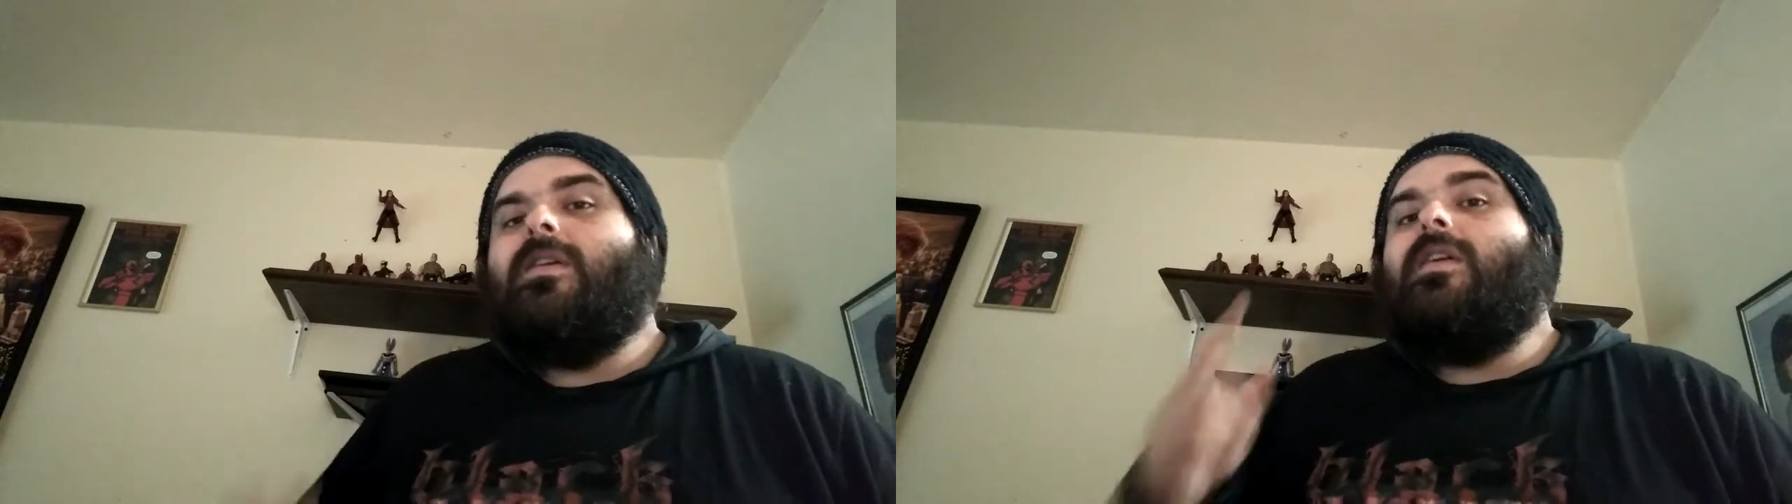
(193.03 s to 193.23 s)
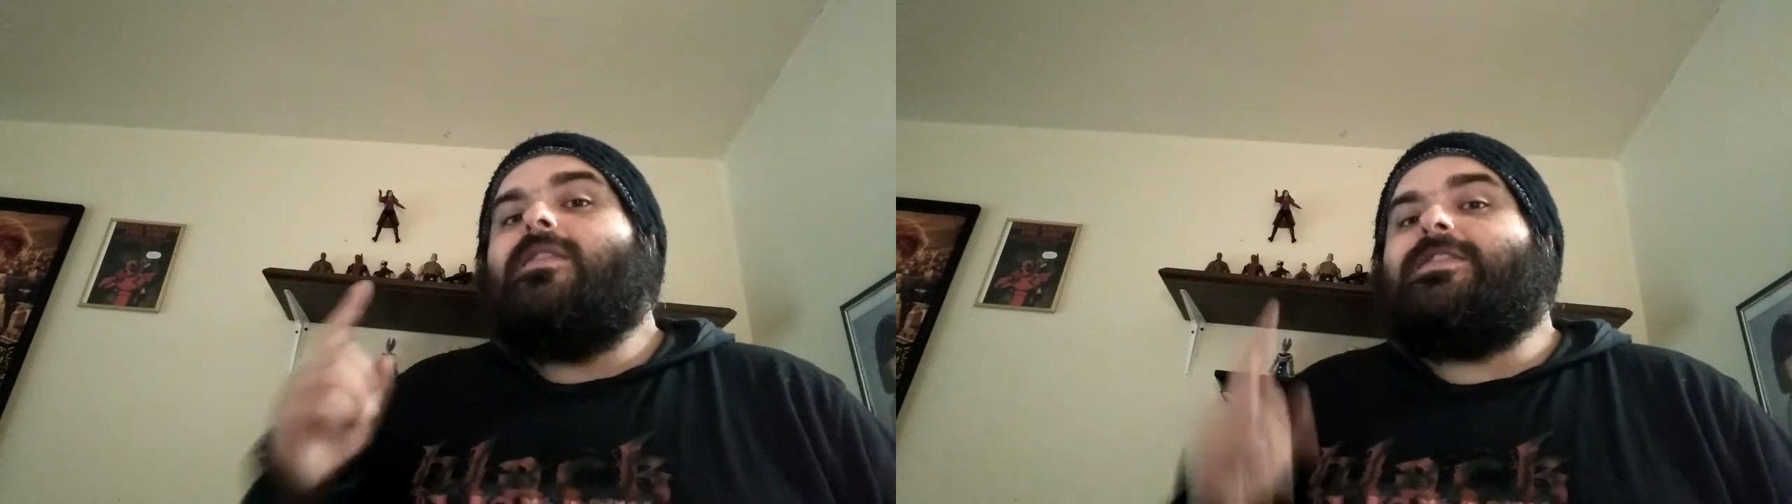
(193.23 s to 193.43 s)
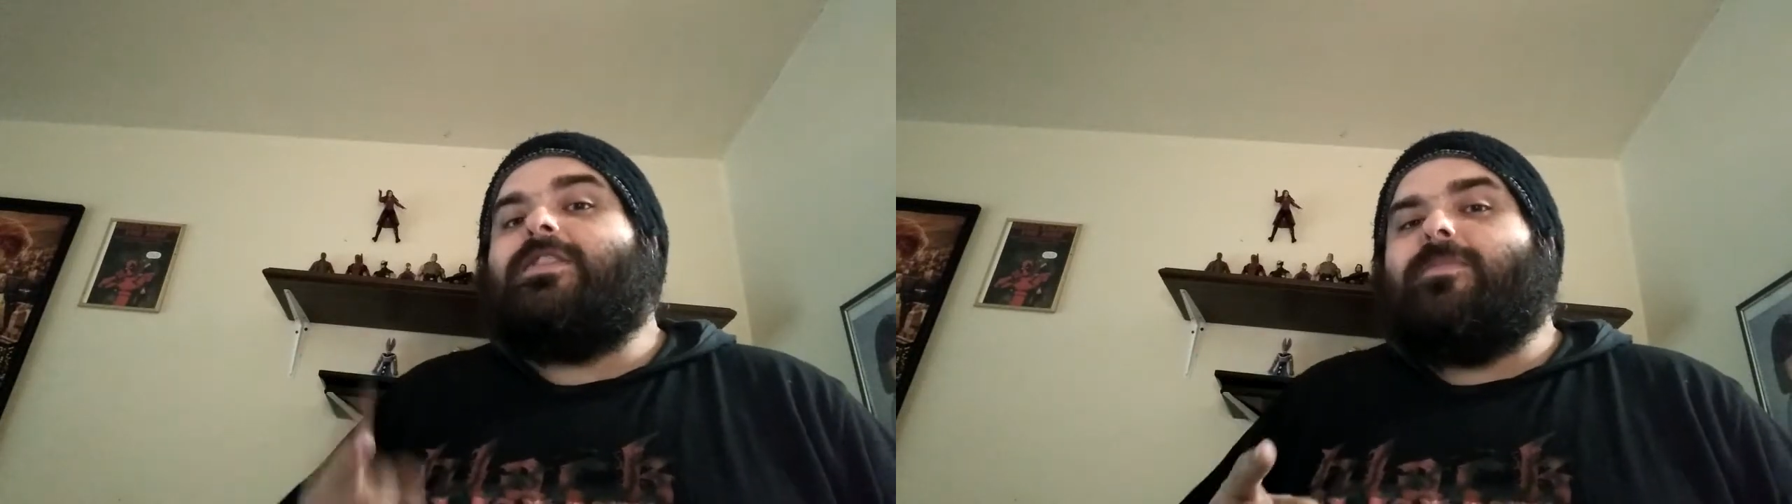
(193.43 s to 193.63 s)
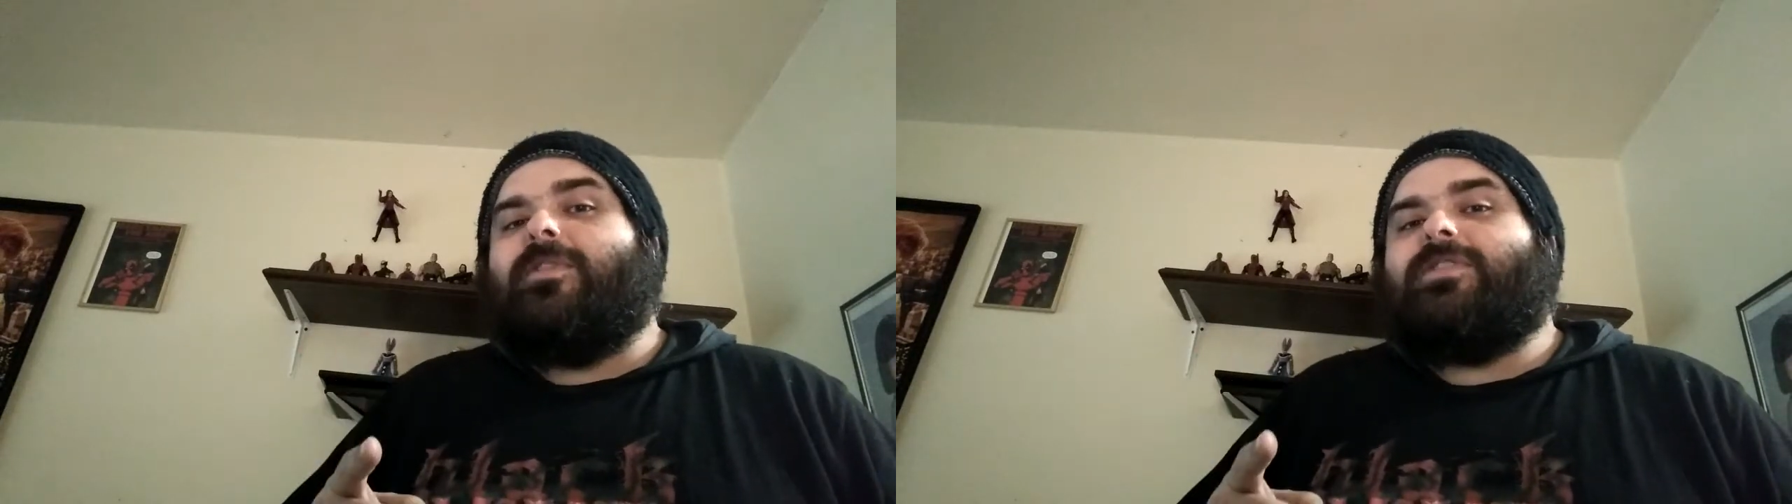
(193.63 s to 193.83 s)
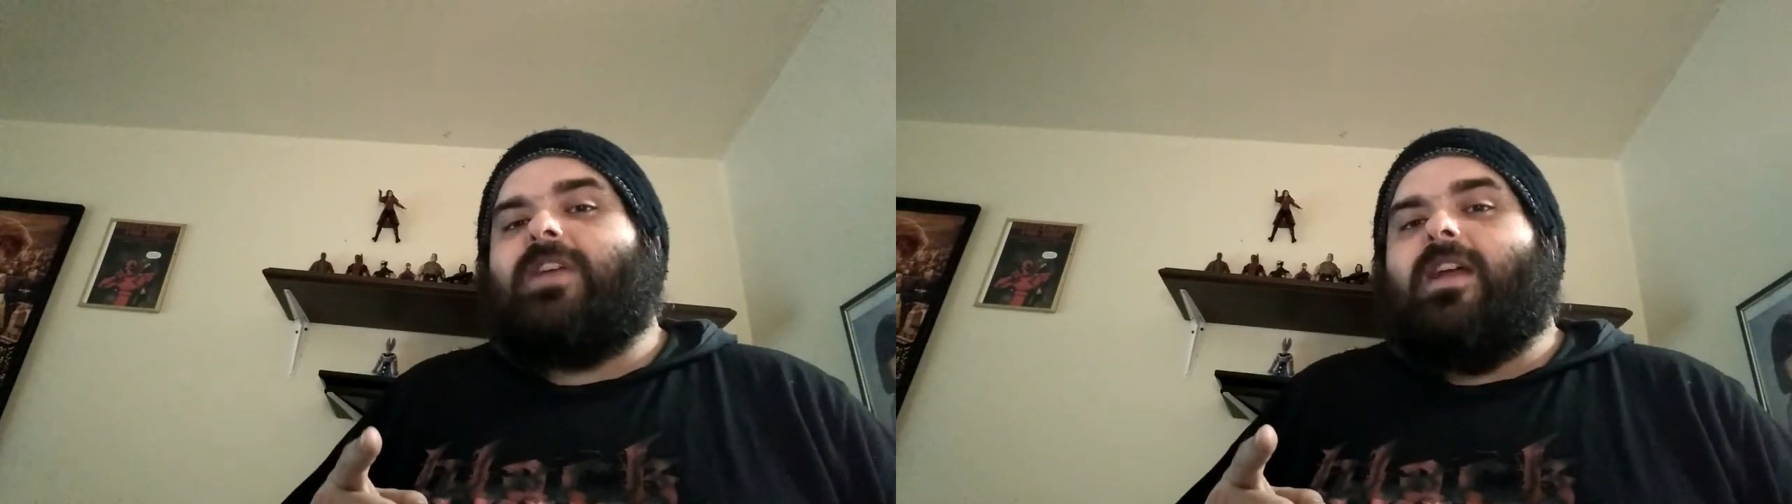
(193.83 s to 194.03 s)
Super
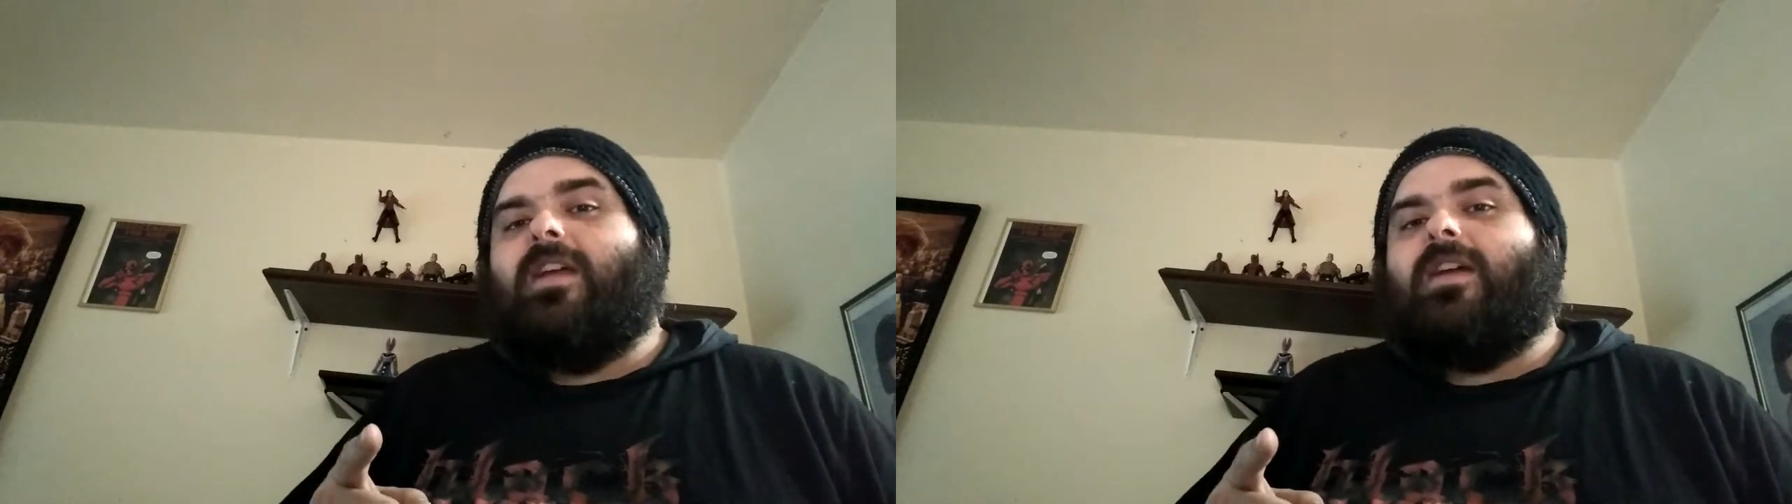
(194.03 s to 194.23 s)
Saiyan